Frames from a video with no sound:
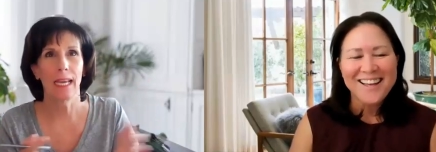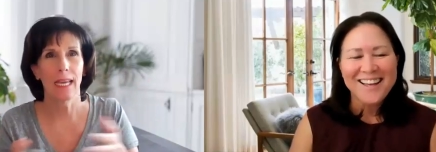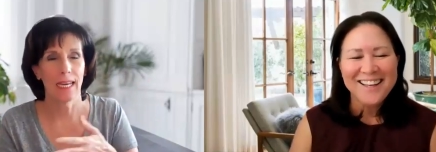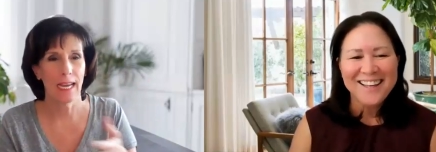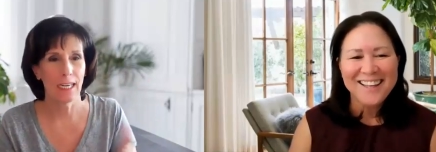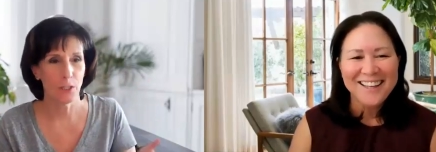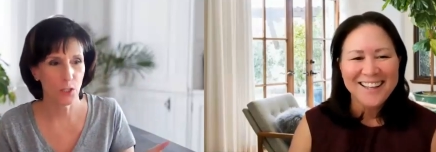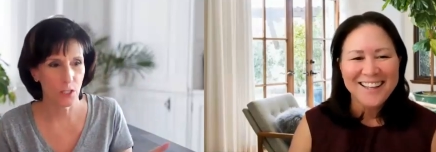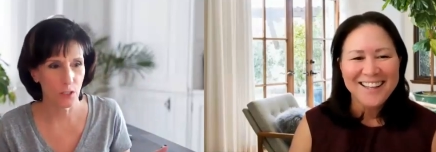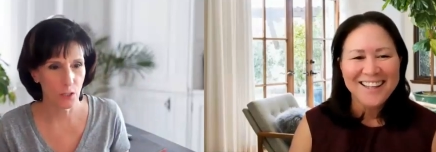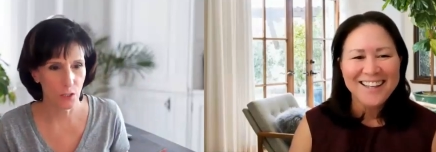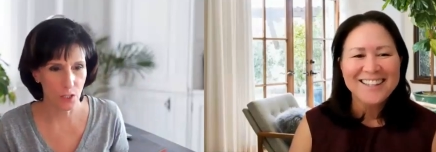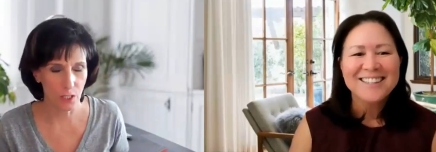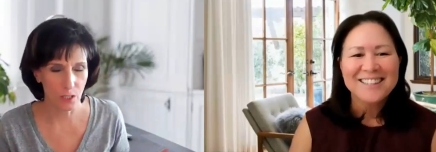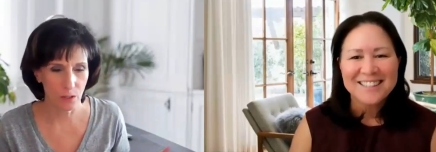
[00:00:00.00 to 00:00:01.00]

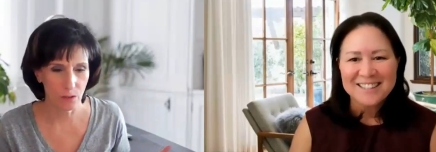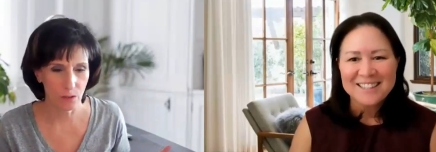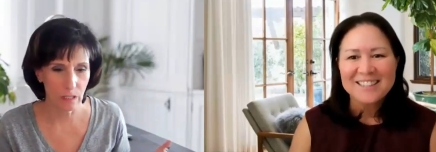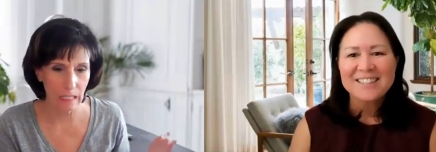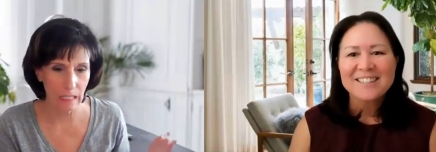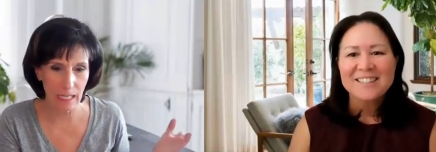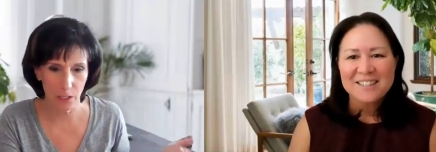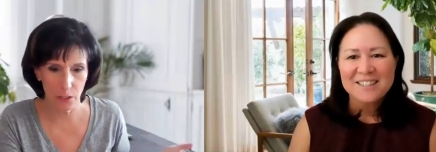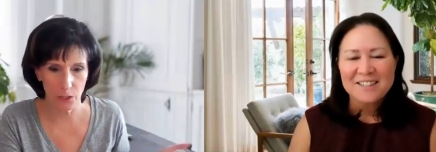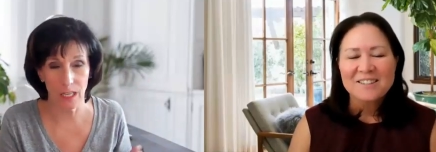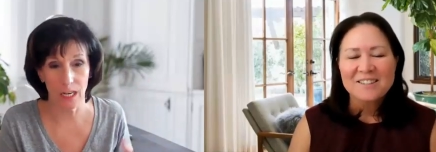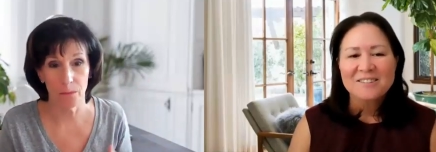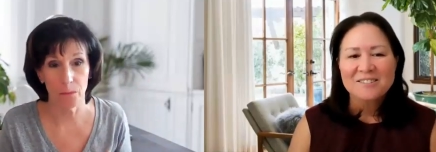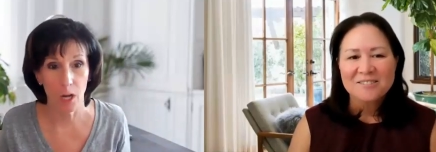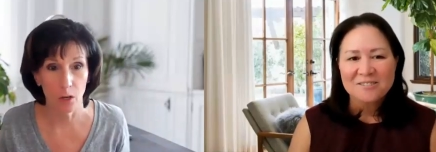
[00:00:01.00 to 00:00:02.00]
Speaker 1: connections to the leaders
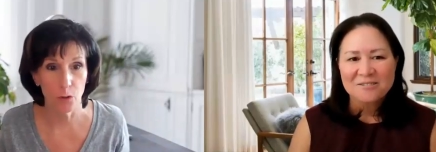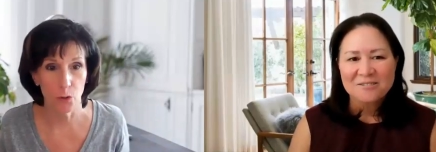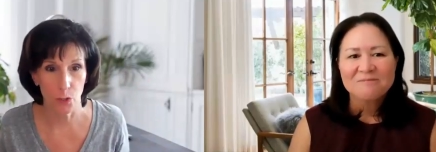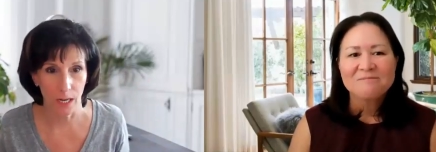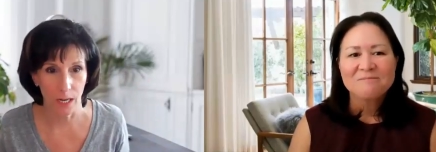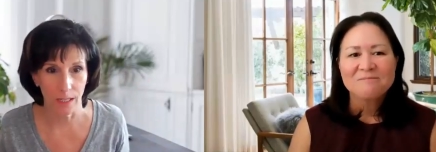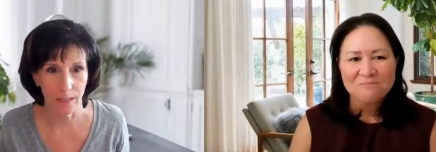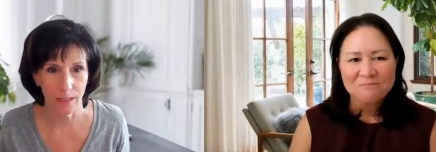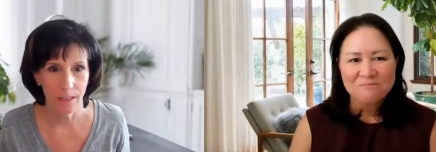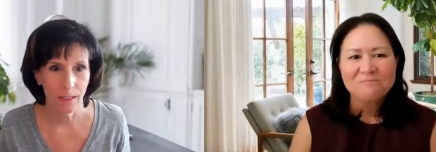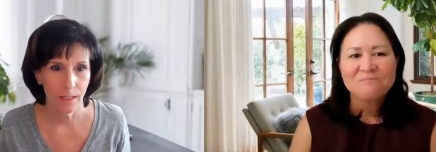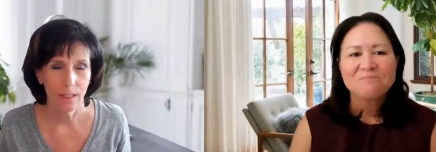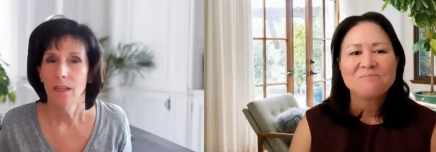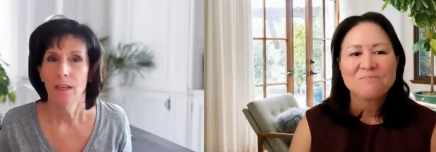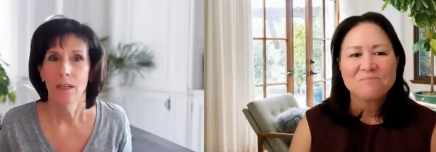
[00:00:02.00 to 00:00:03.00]
that i'm coaching
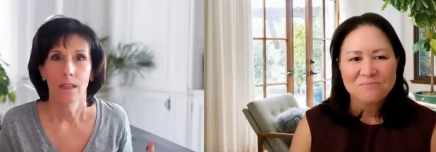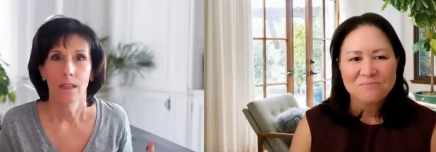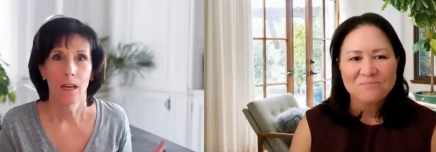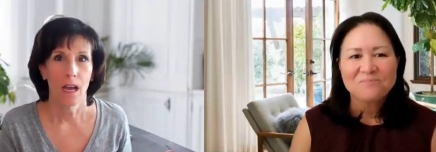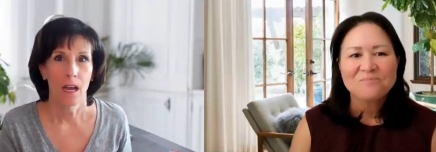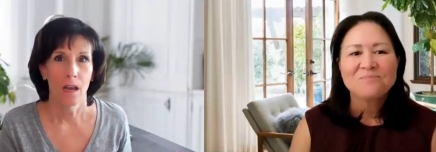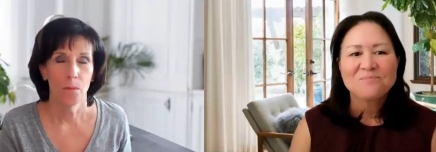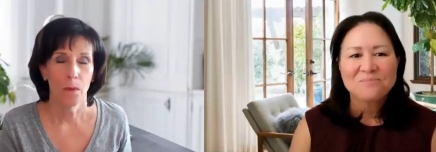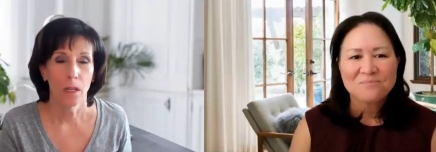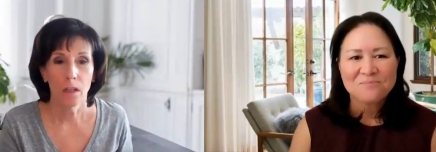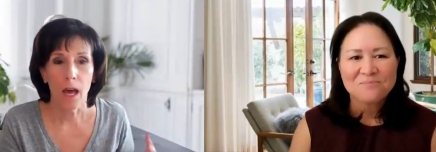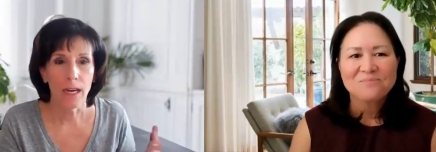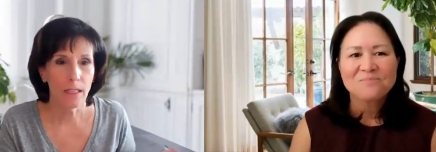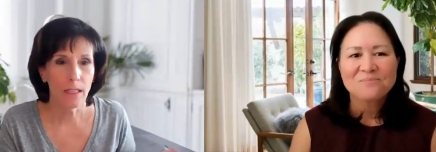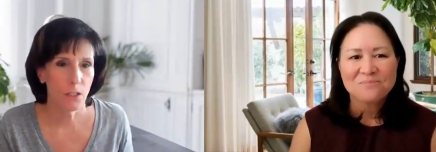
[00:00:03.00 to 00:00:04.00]
um, a
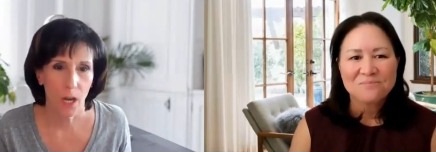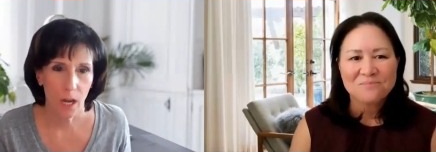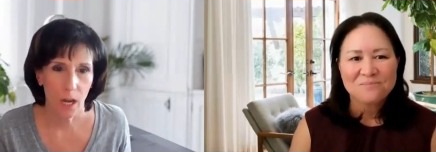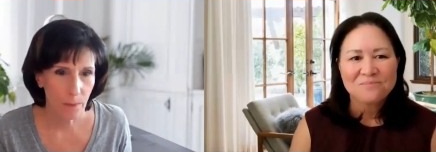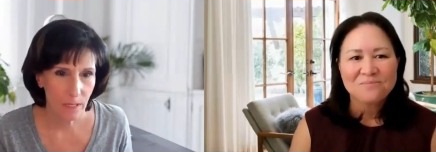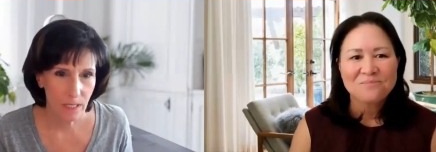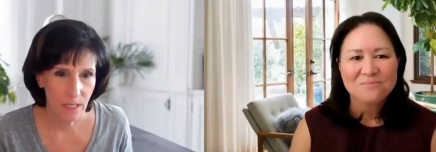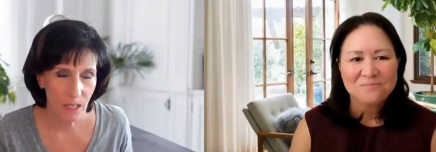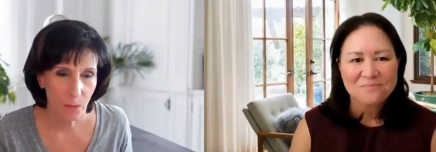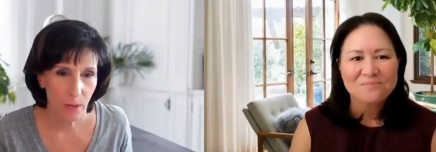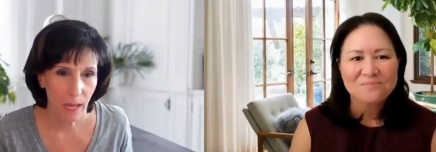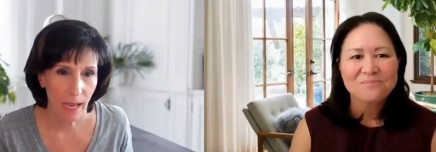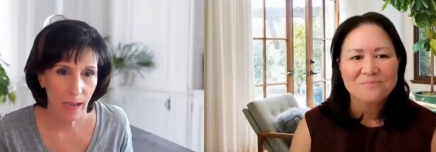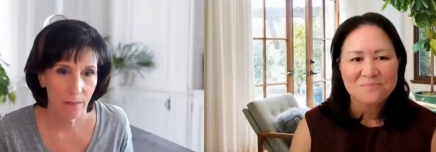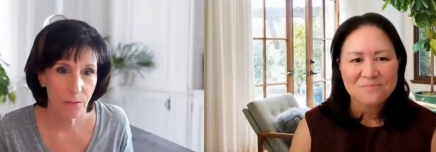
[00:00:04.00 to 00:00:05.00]
lot of the topics that
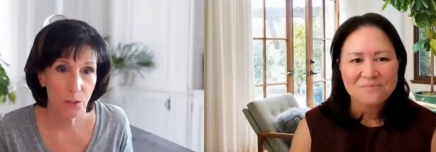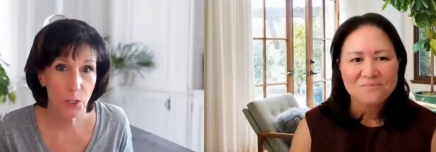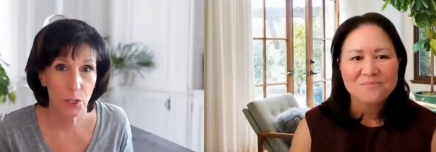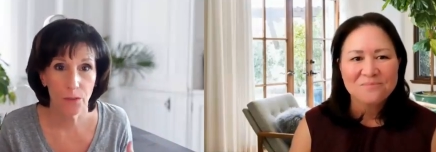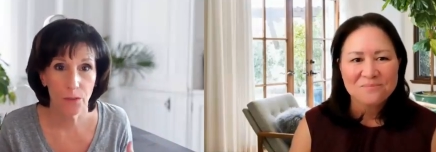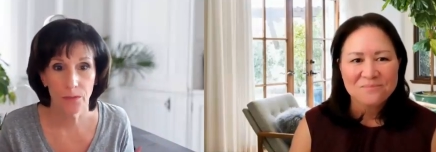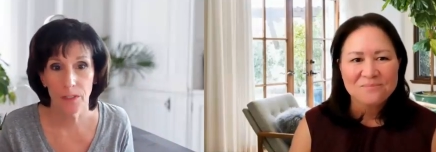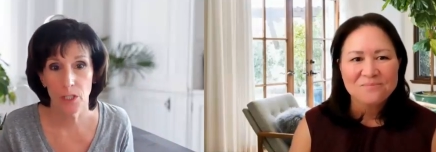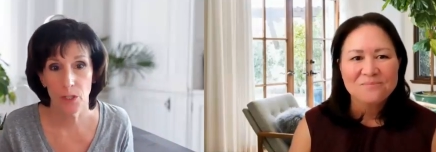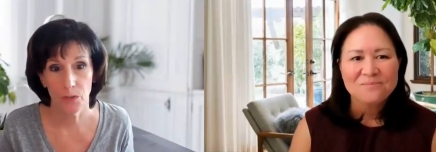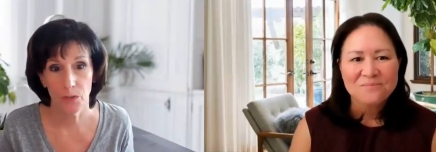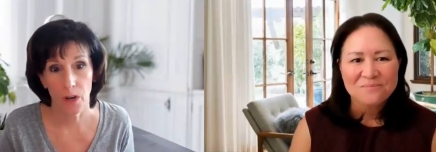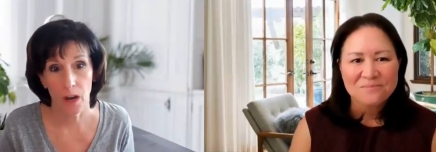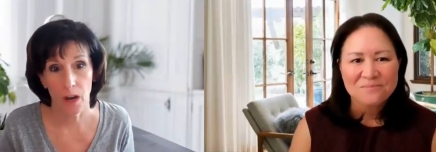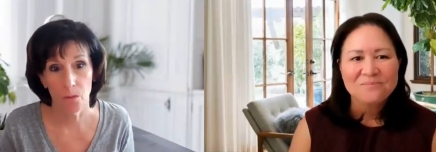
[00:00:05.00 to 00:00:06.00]
we have surface
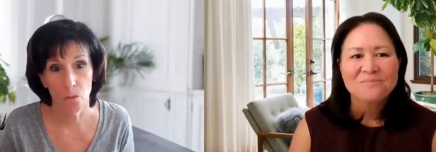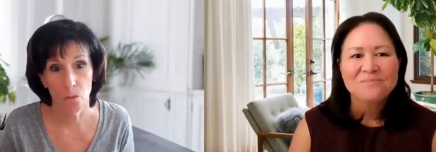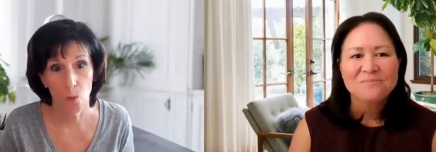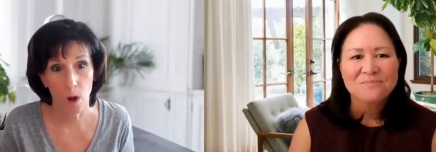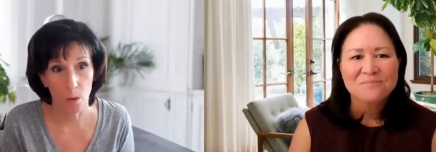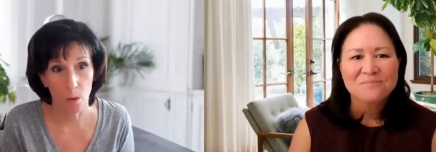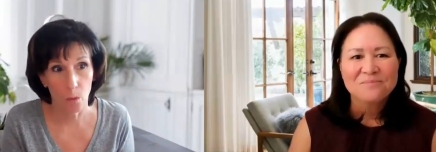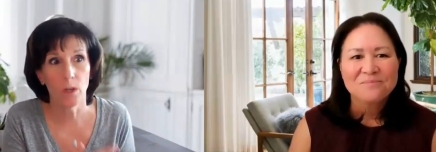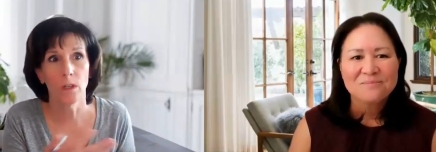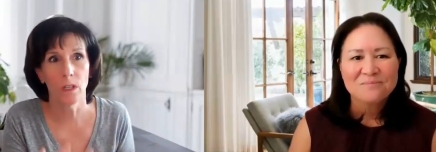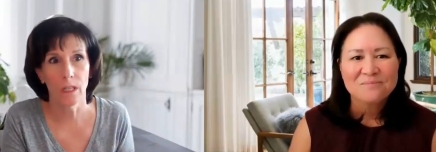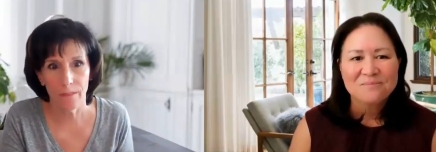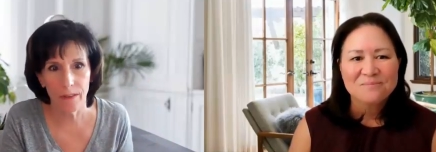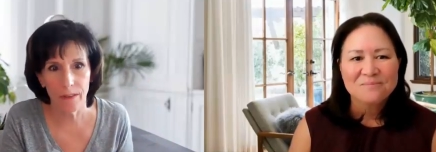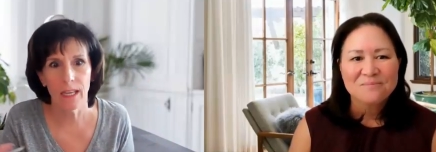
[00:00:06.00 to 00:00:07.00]
from what we're
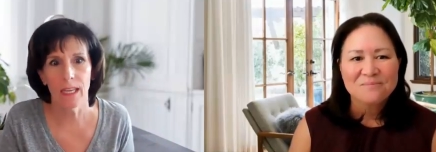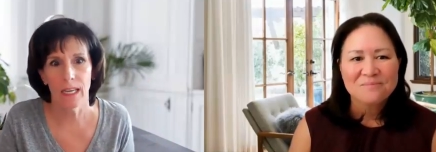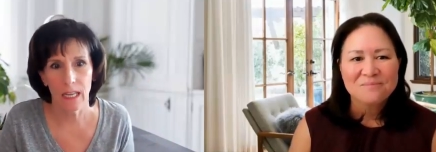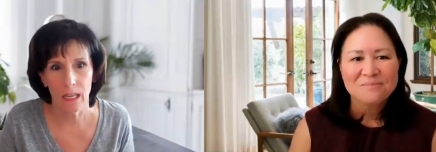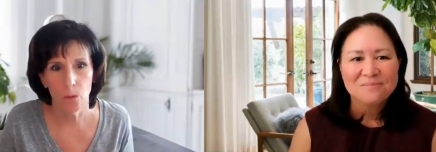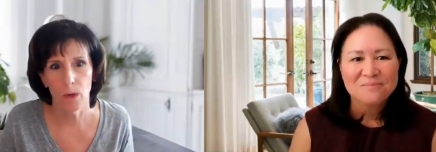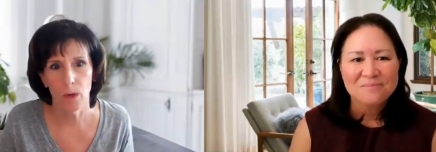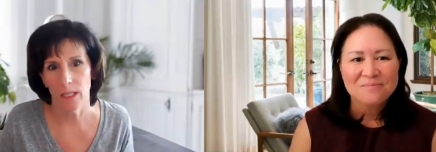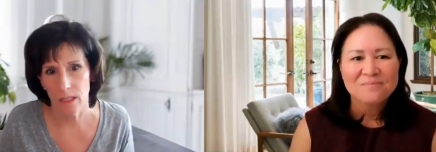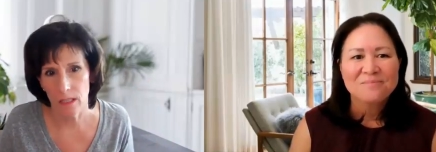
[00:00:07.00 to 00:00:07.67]
living in with